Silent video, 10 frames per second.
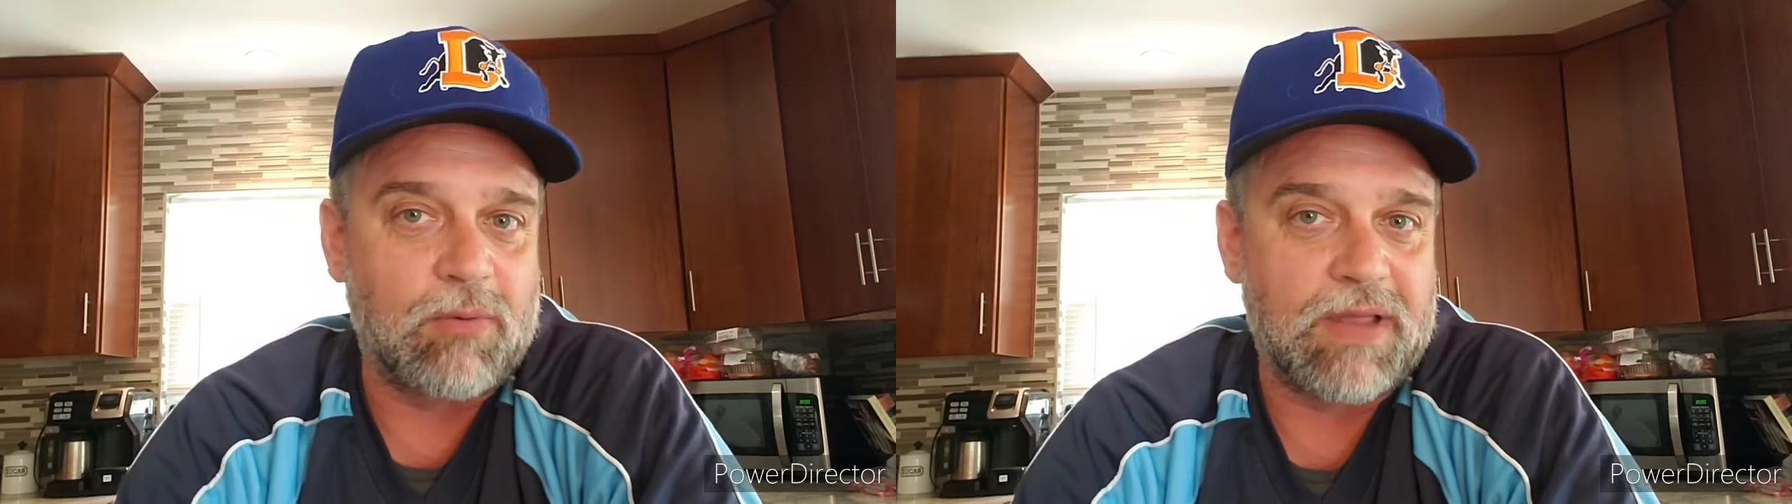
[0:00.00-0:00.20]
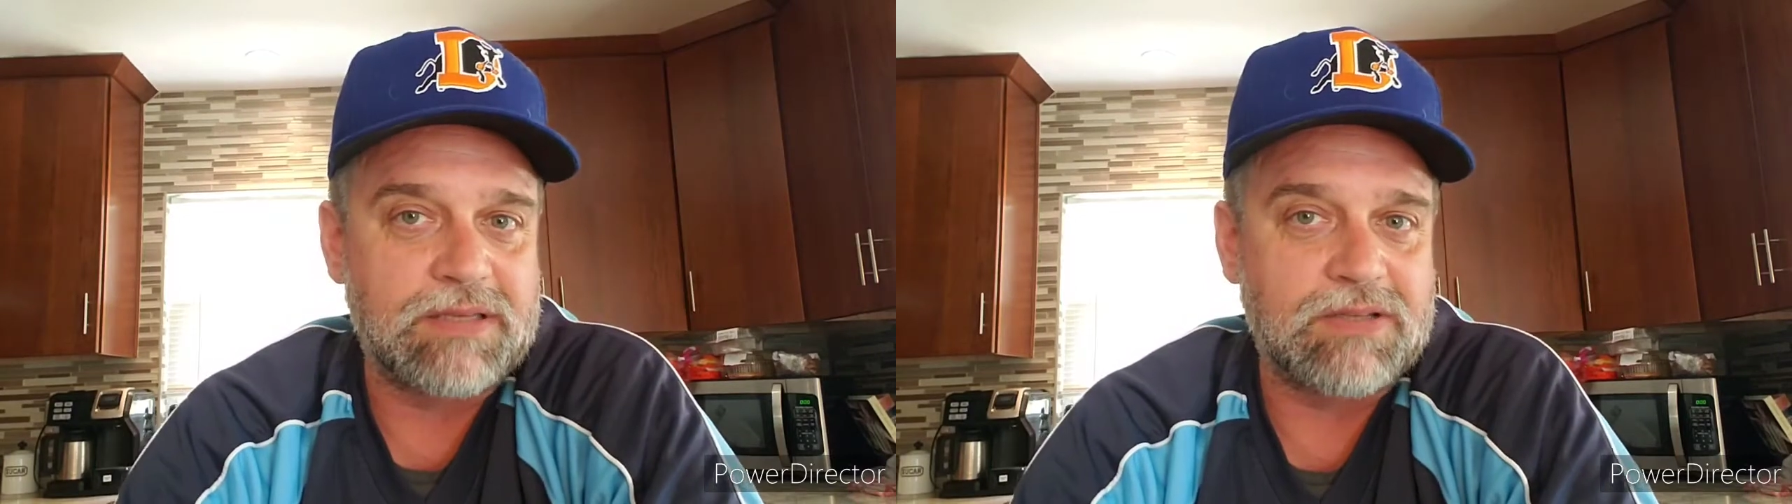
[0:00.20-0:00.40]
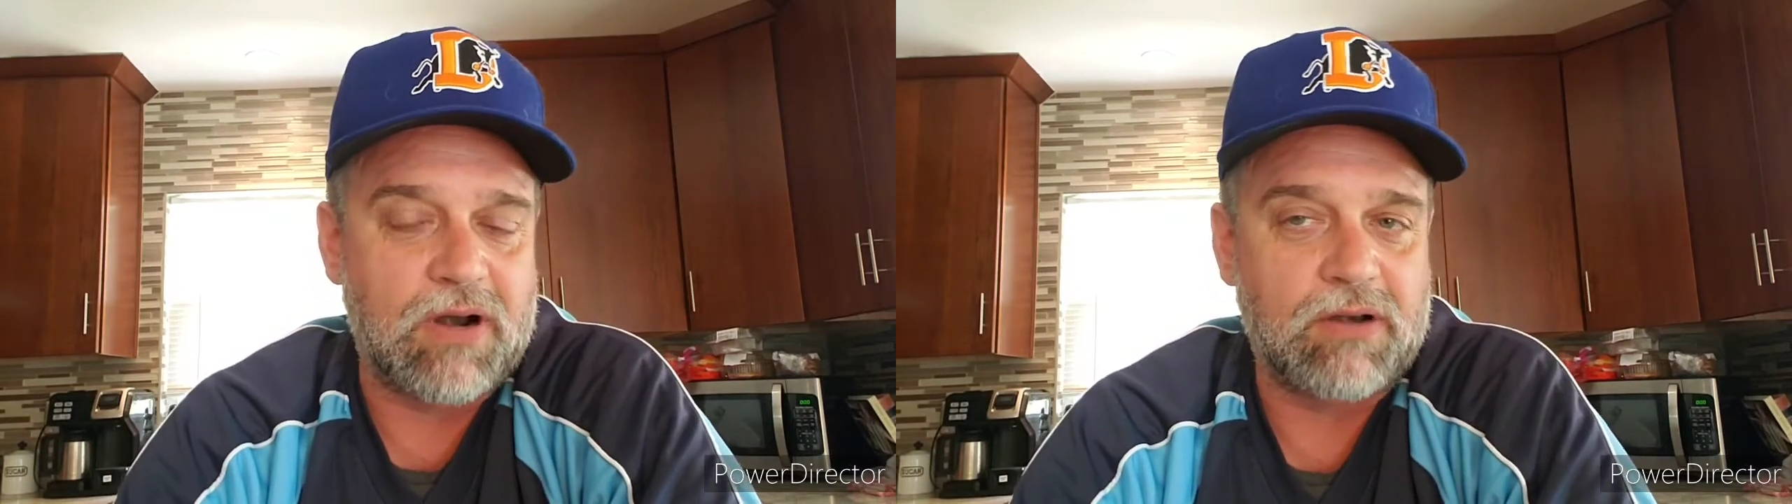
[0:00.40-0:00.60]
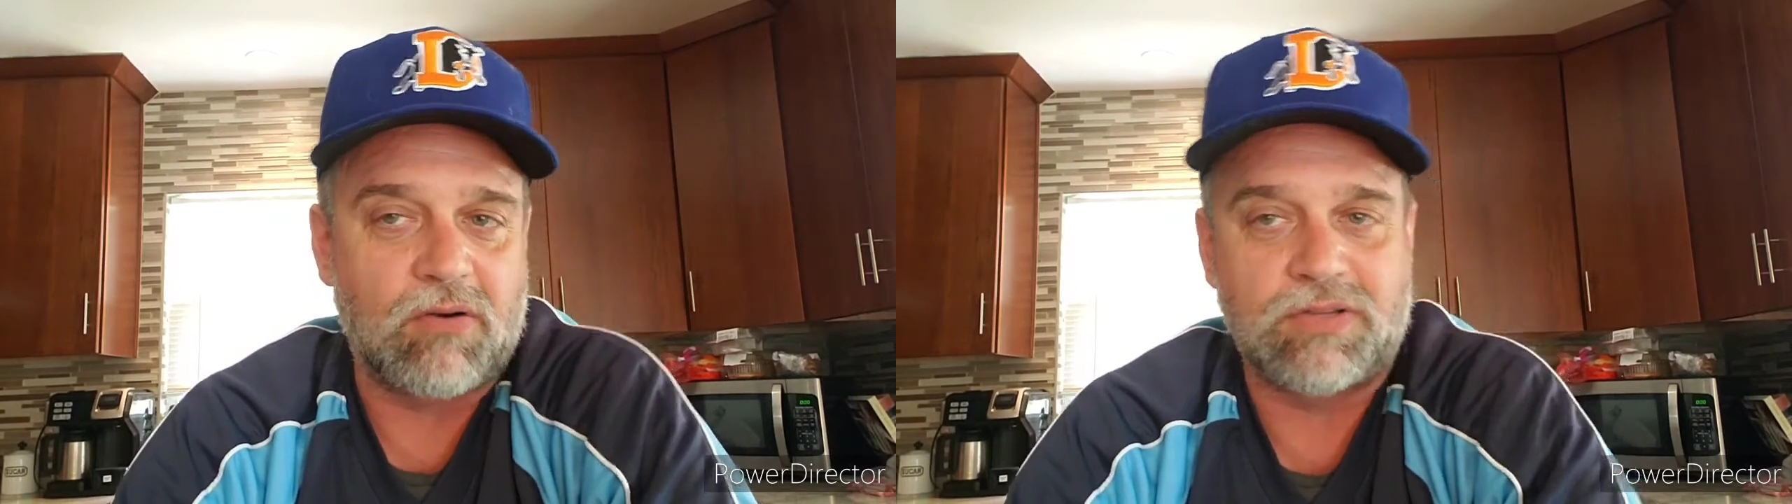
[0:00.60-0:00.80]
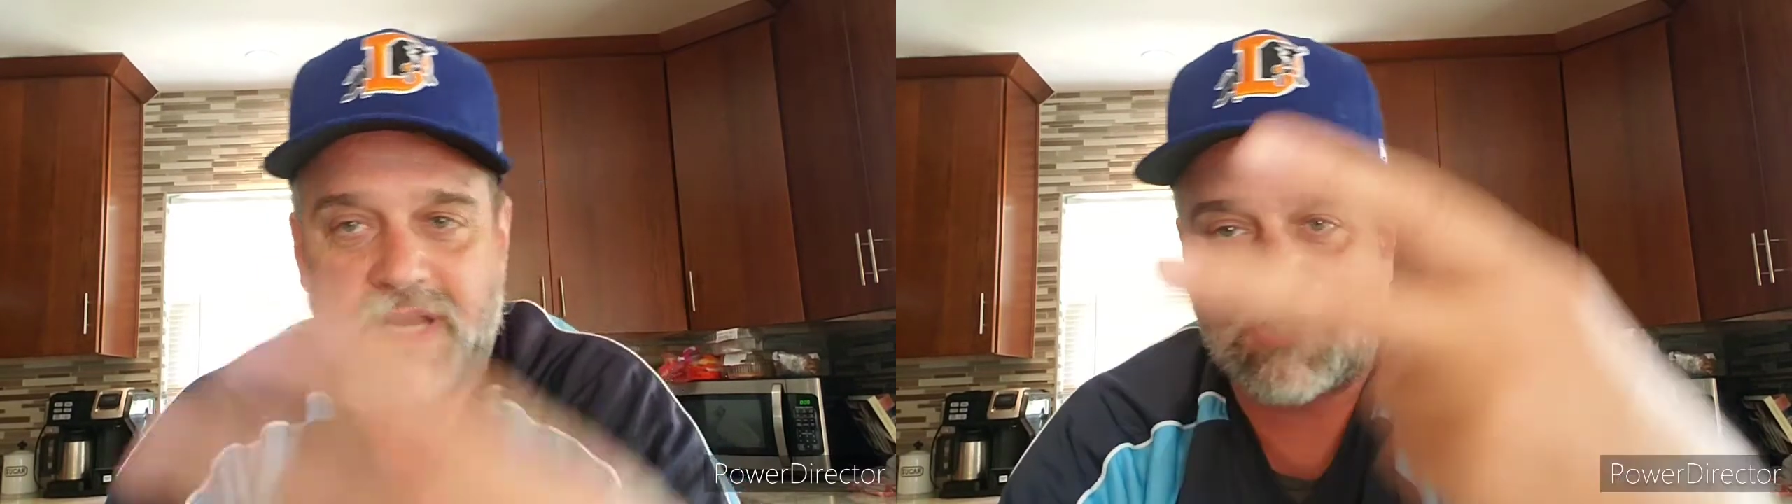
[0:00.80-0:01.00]
With that starting
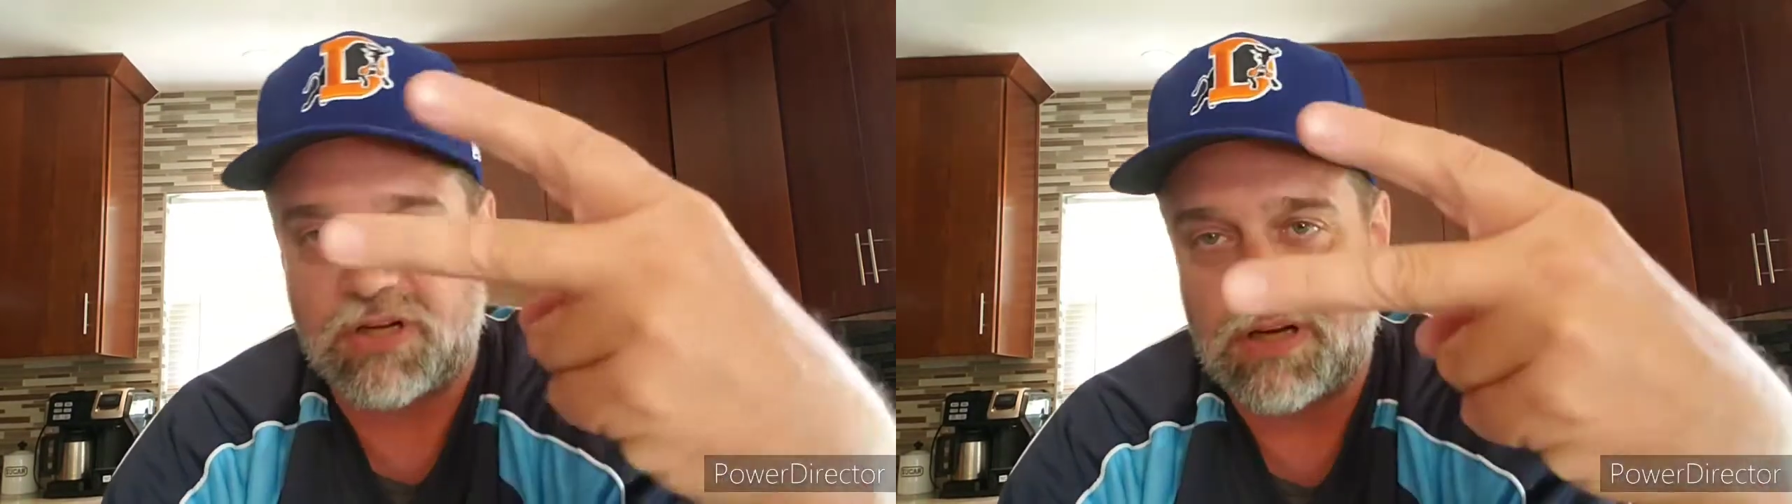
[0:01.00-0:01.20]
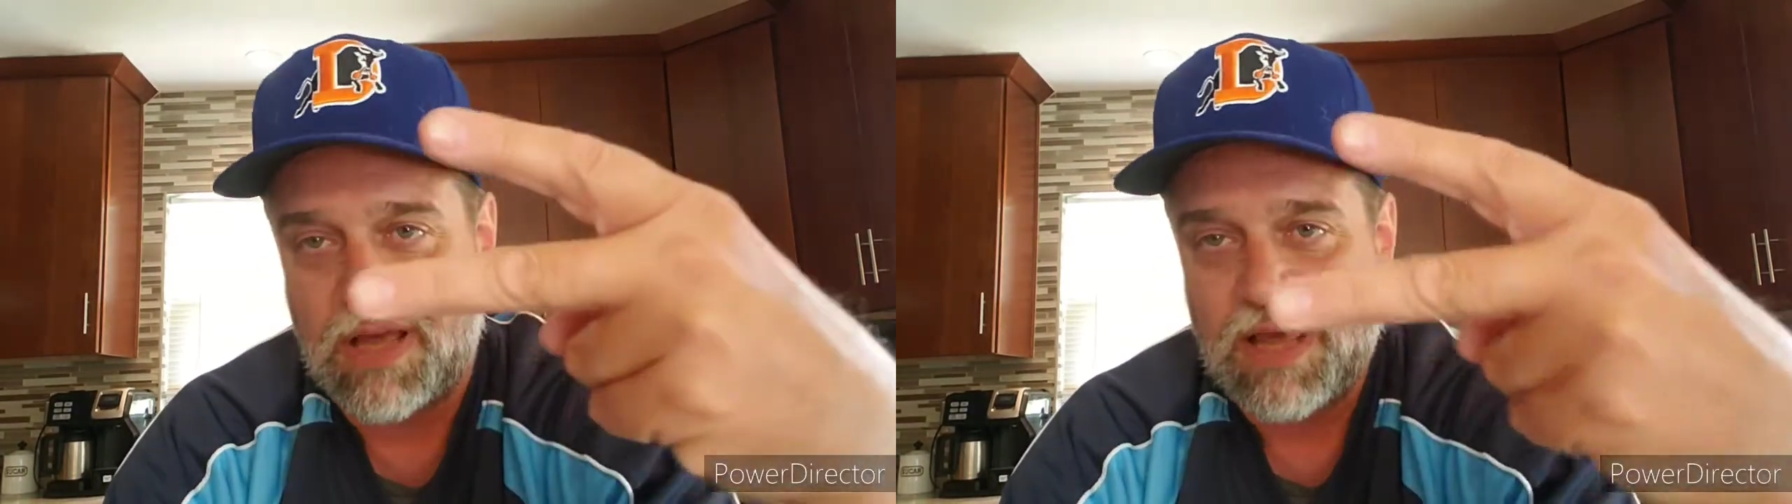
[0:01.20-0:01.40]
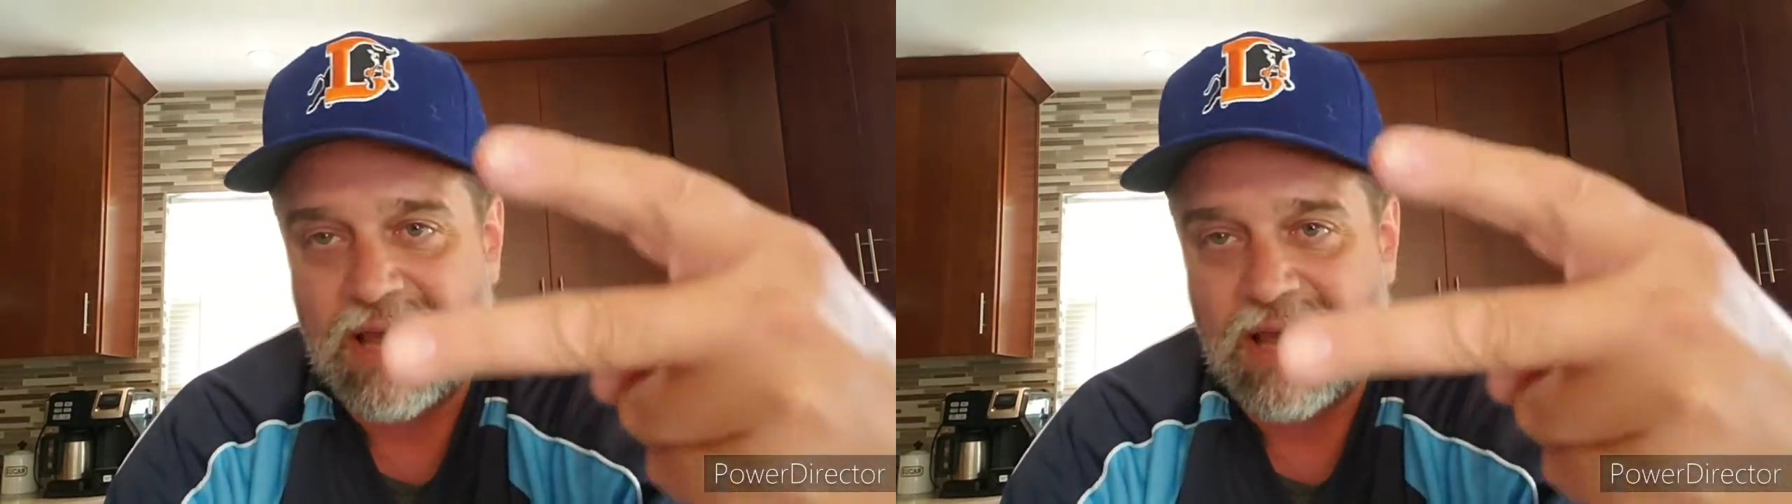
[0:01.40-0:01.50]
rotation,